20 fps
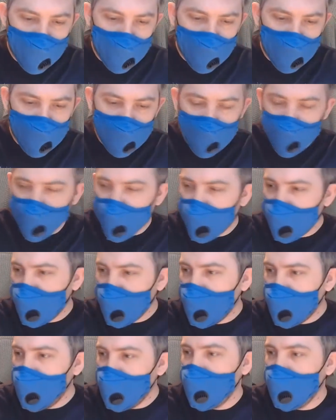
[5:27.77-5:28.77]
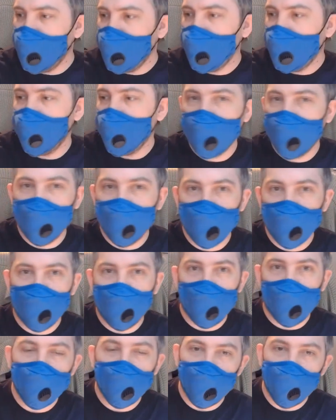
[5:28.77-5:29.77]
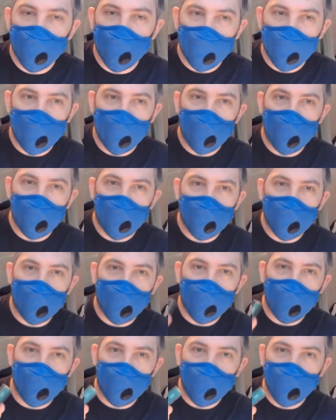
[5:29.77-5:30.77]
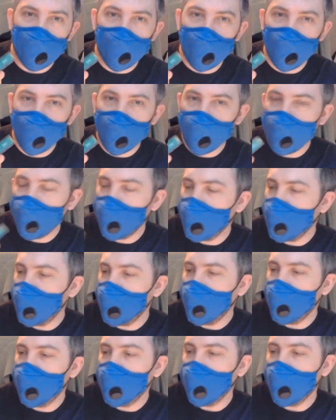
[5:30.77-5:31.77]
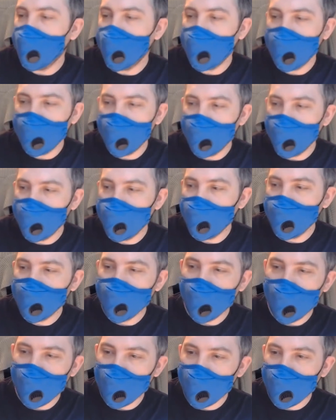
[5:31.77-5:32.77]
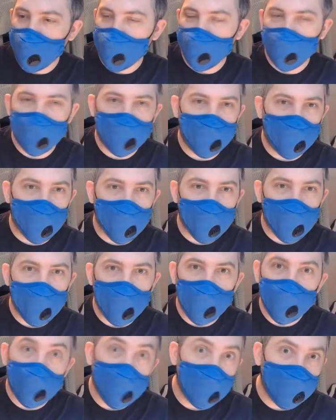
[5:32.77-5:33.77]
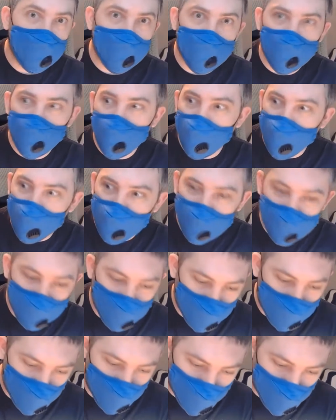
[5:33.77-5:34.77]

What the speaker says: is my first one here that I did. So I got 40 pins of practice,